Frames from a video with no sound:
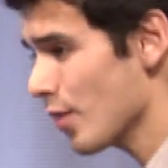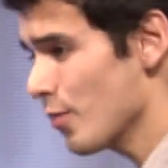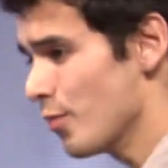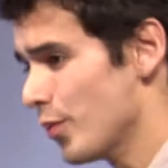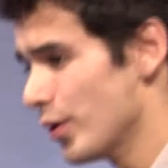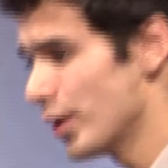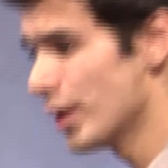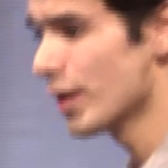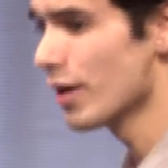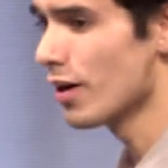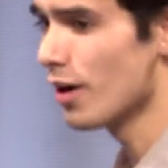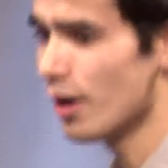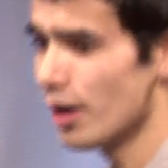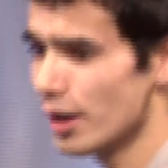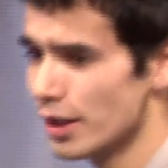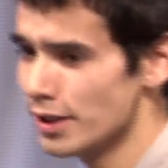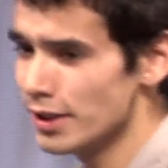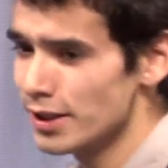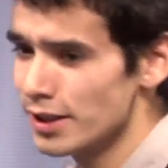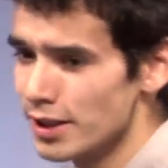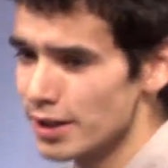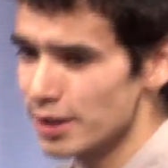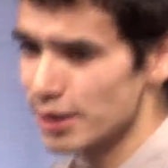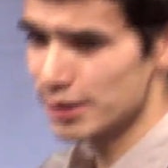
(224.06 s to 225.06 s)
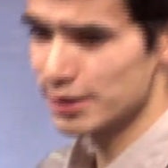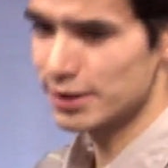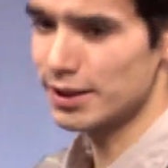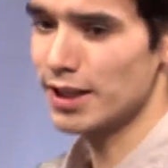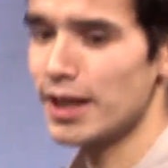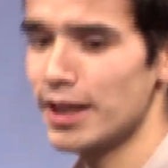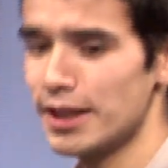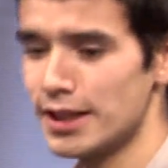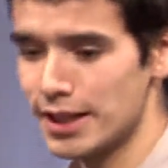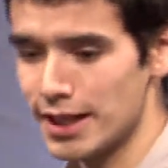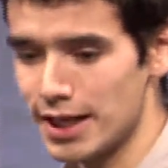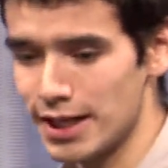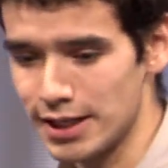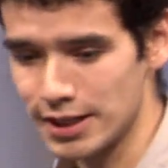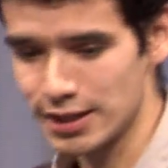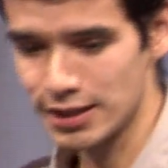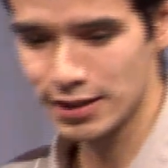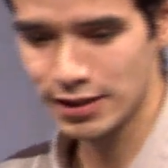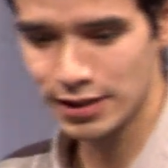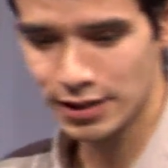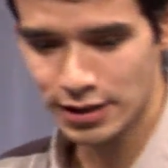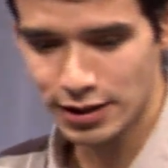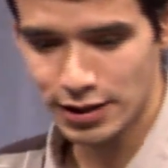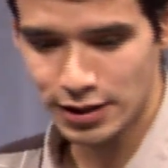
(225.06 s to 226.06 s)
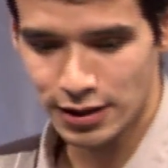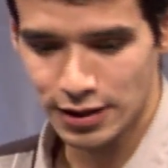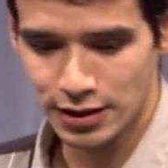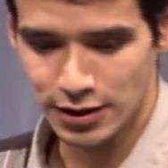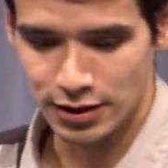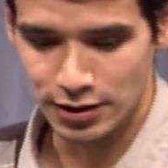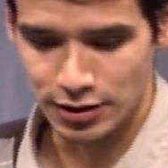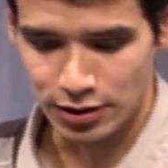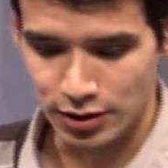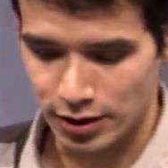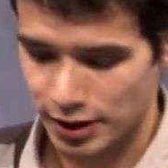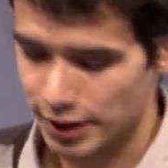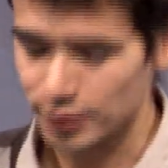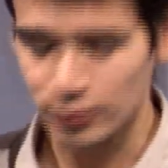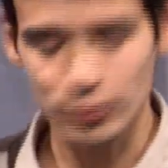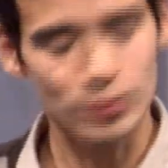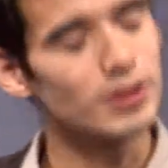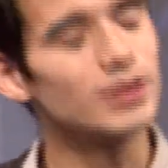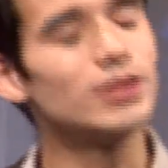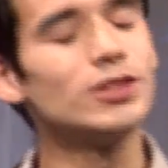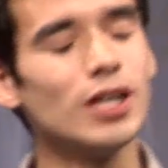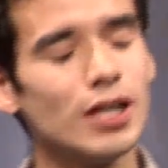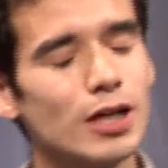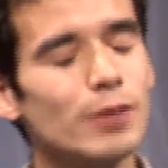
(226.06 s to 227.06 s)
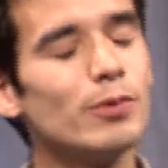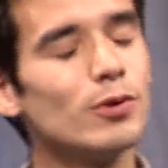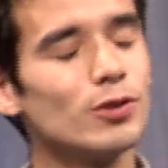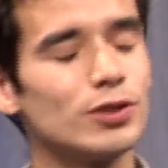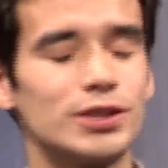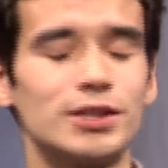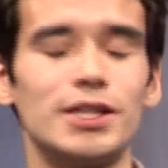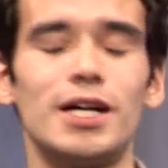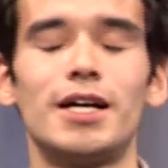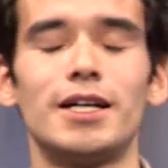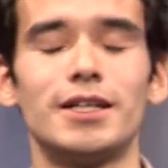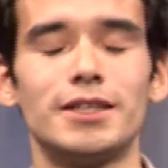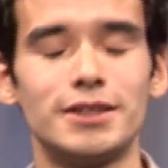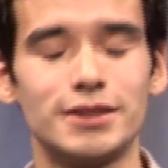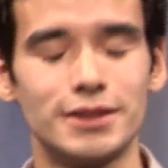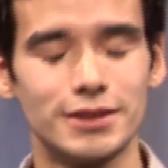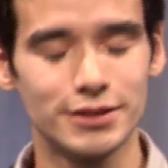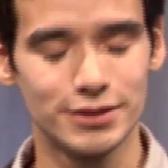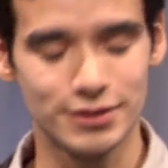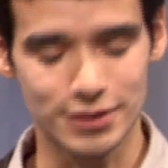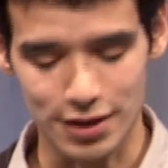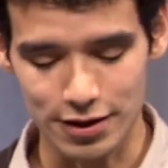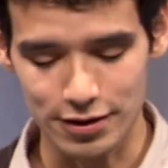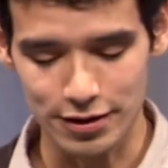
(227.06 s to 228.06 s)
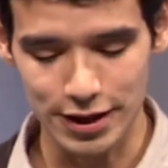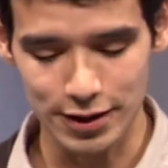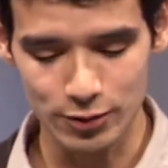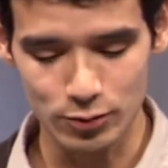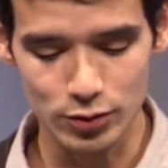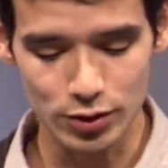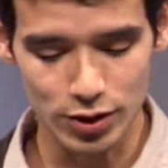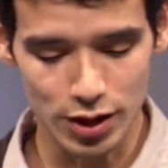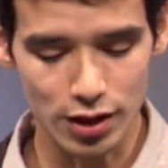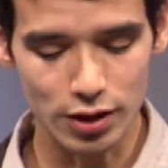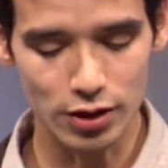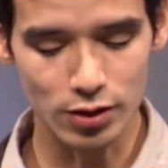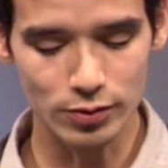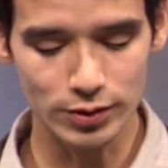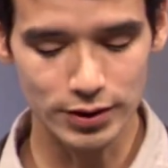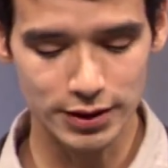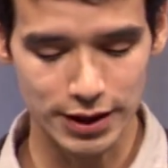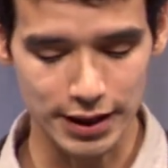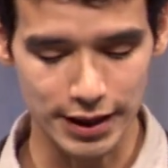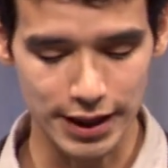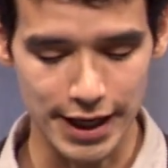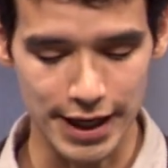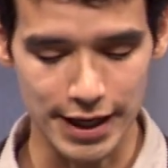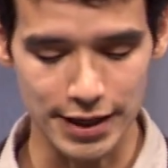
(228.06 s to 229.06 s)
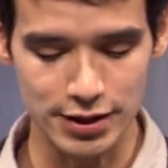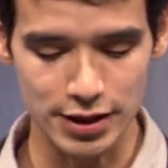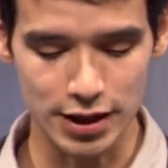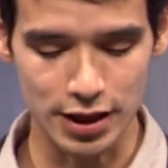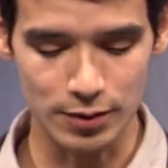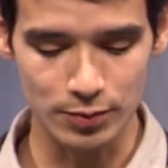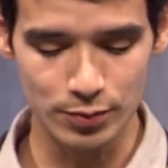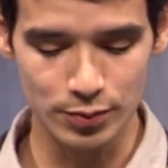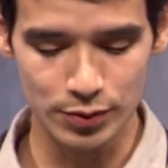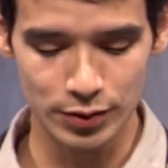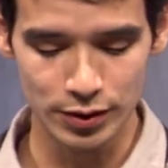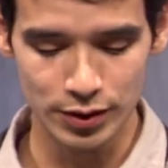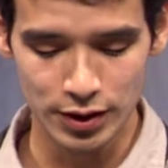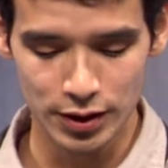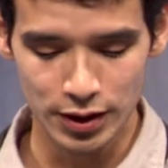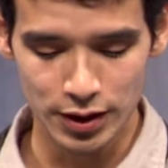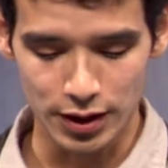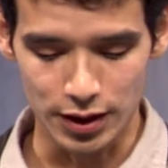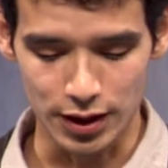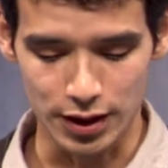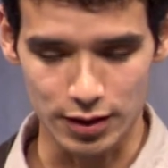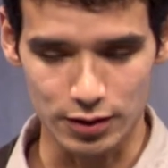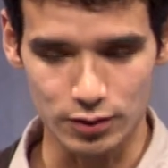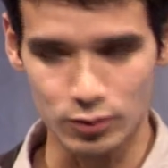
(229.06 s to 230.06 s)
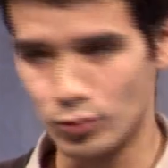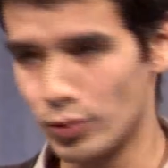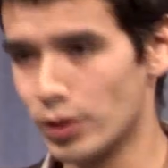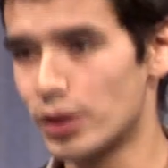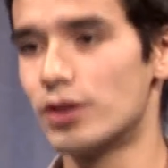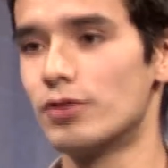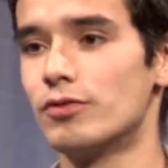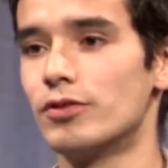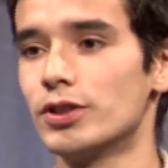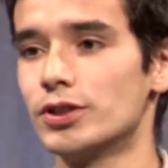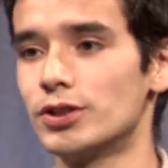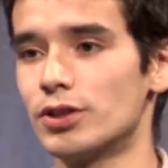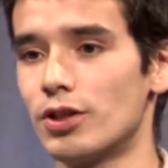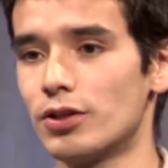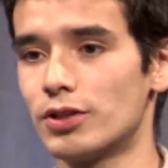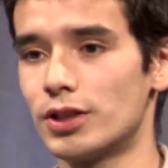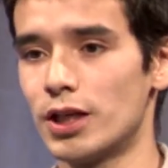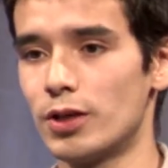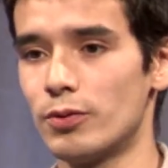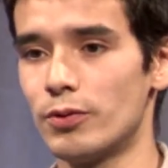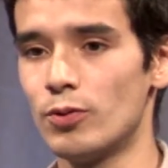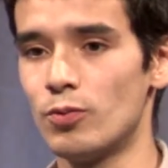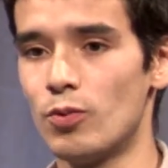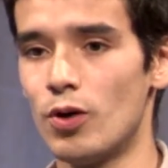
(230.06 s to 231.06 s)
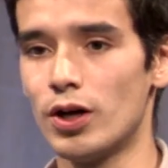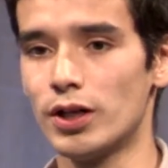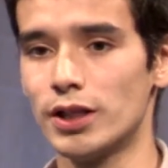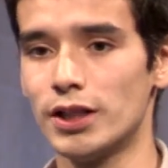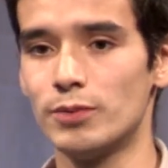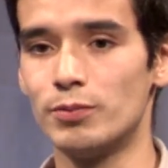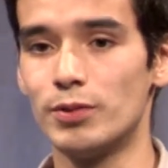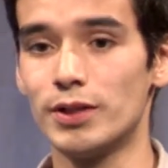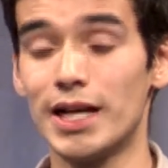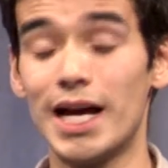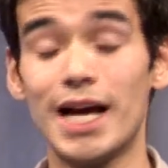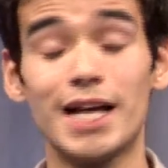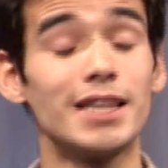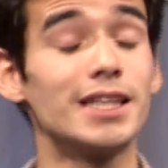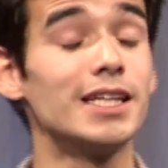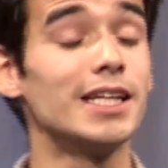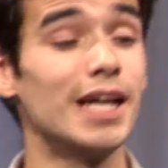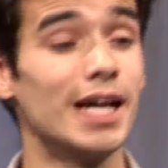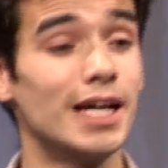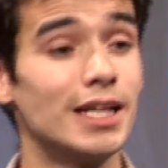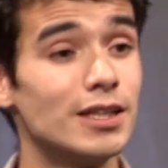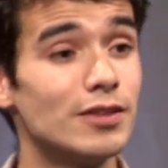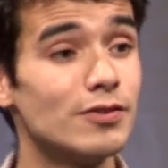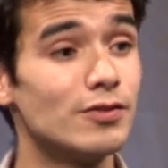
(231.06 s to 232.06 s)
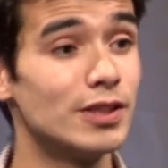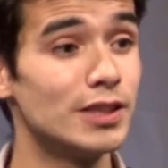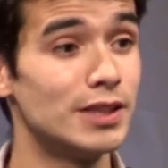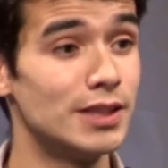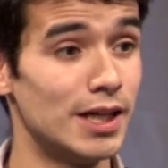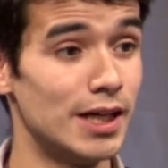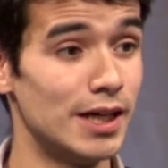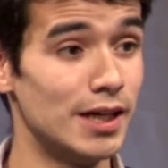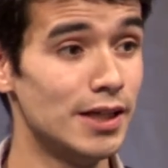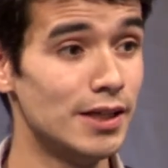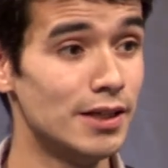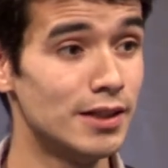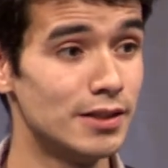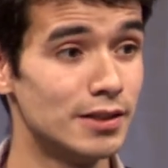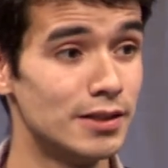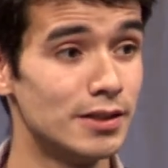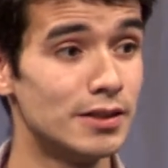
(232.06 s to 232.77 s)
being on the side that, well, it's not about sides, all right? We're not always going to end up with the result that we wanted, but at the end of the day,